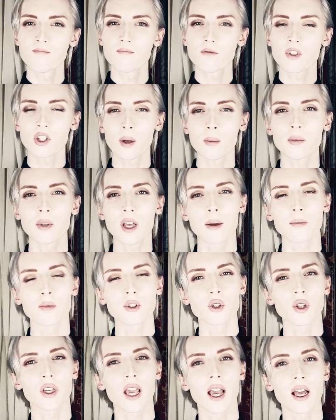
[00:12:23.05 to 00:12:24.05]

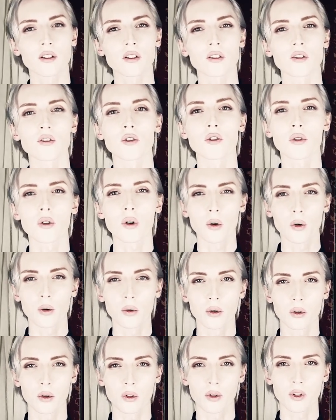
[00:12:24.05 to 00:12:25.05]
sometimes you can't control,
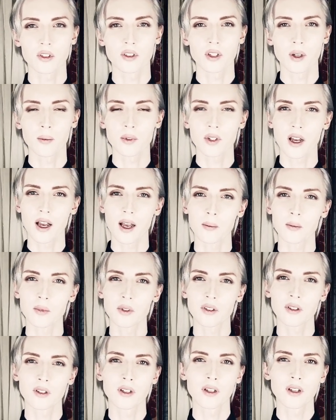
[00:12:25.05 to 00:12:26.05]
or
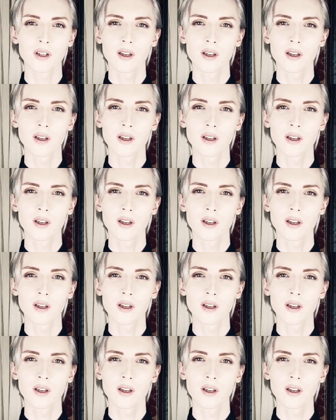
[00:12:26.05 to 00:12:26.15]
sometimes